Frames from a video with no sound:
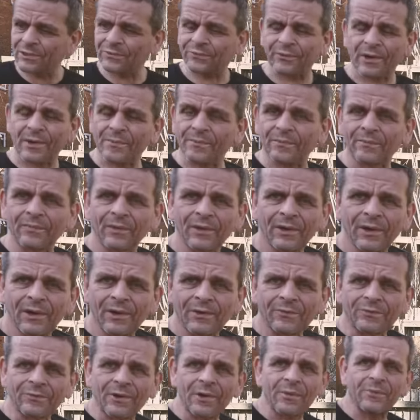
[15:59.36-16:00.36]
is from,
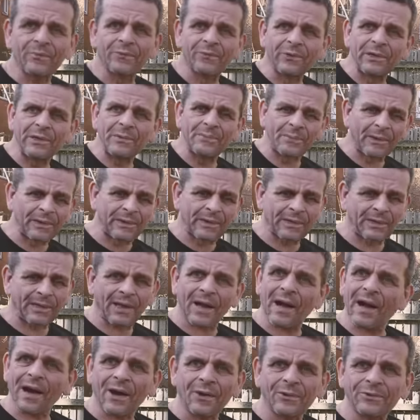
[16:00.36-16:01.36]
from rebuilding
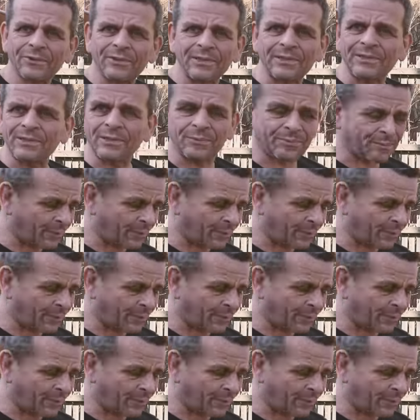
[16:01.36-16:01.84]
the house. This is